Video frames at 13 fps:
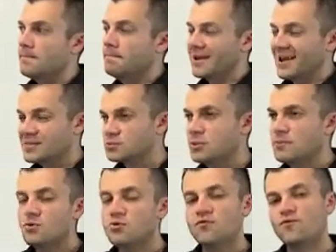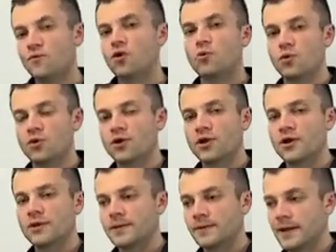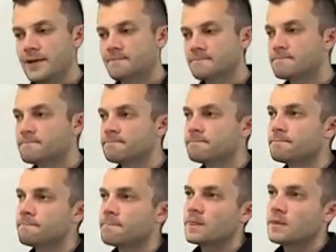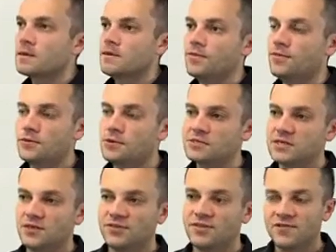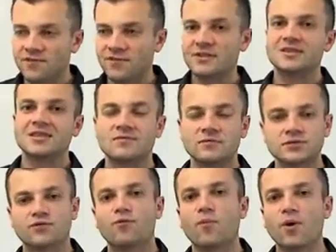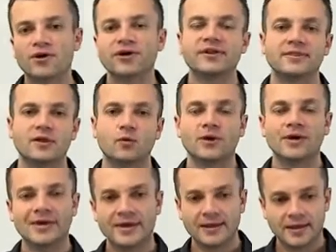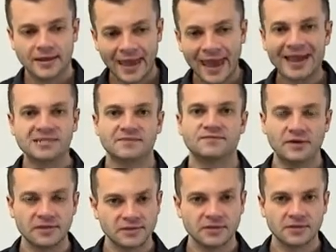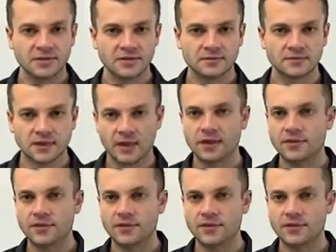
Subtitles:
But as we move forward, right, there is different levels of marketing that we can activate, okay?